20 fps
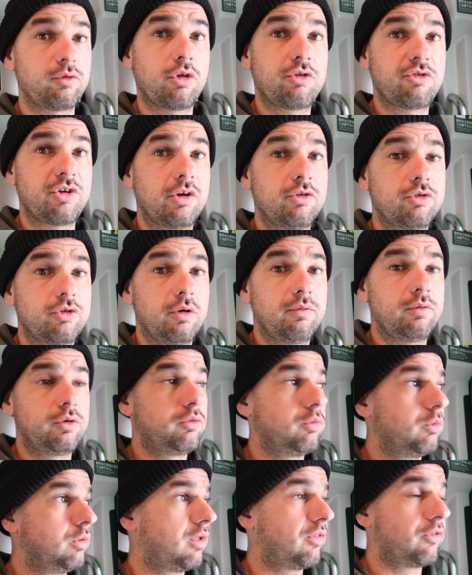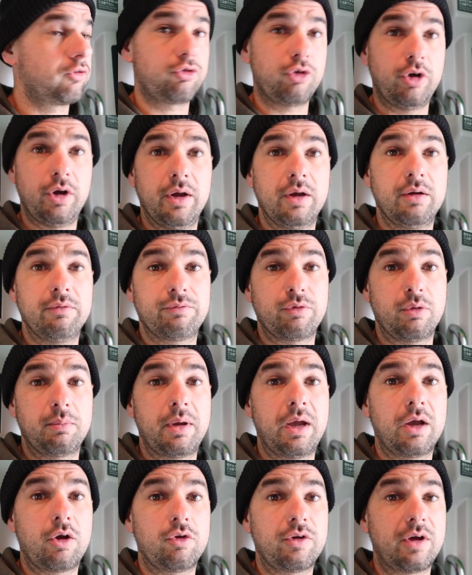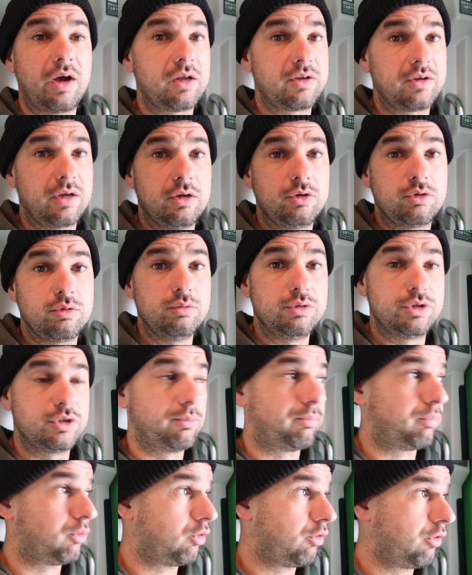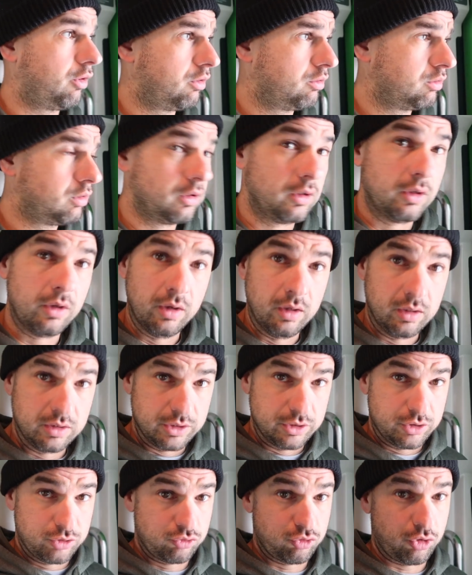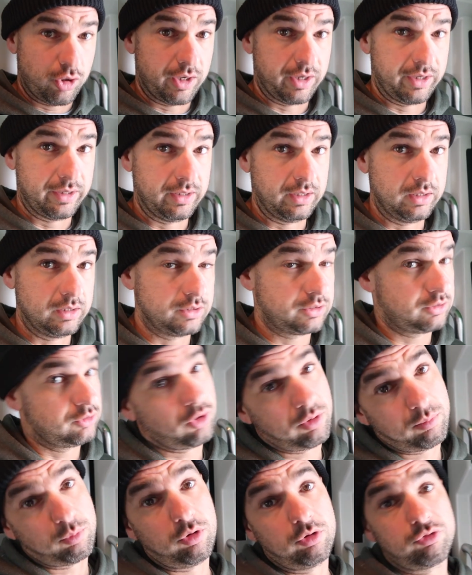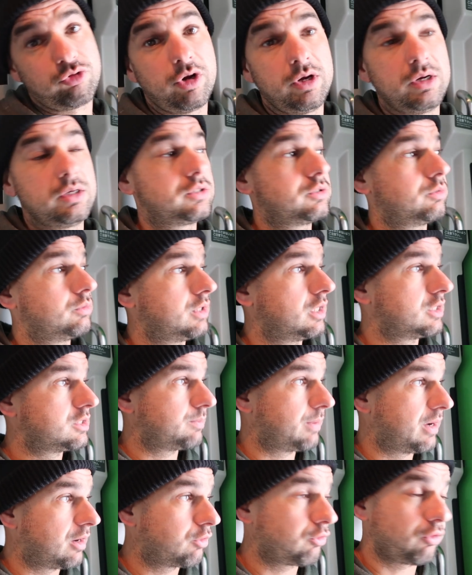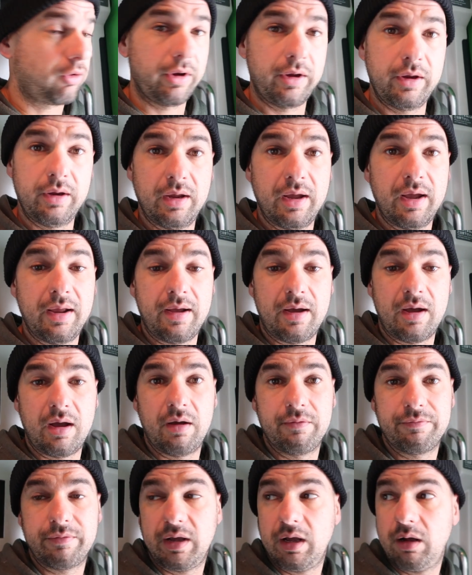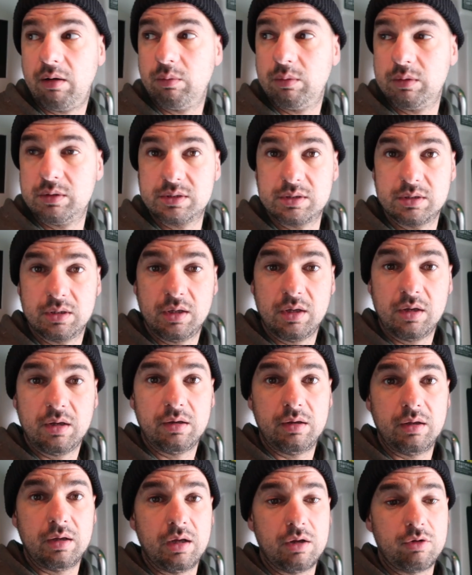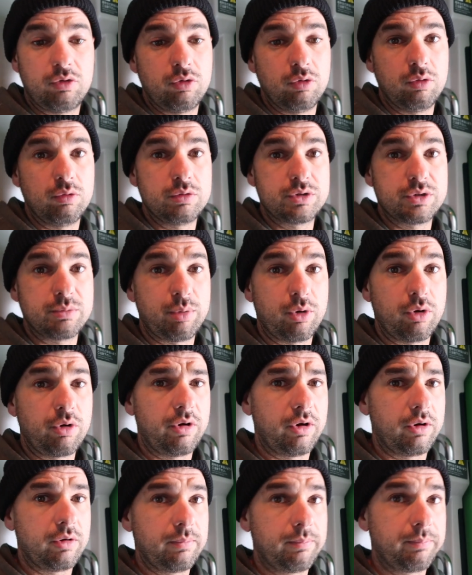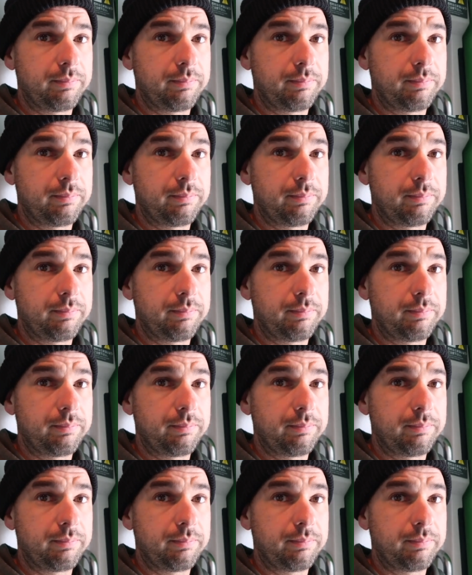changed over to another train from Hakodate to Sapporo. This train is not a long train, so it takes about three and a half hours to get to Sapporo.